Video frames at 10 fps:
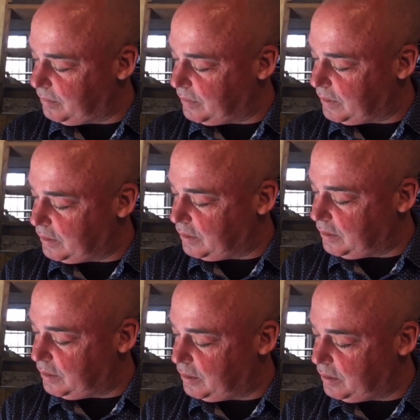
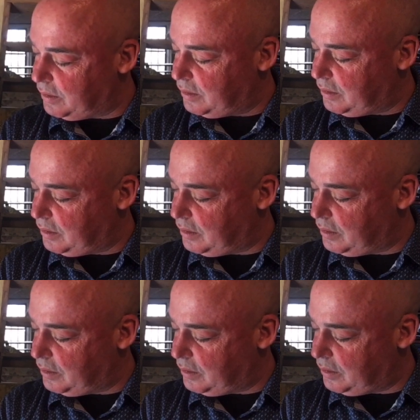
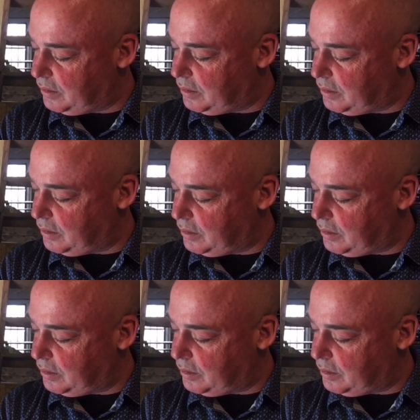[no speech]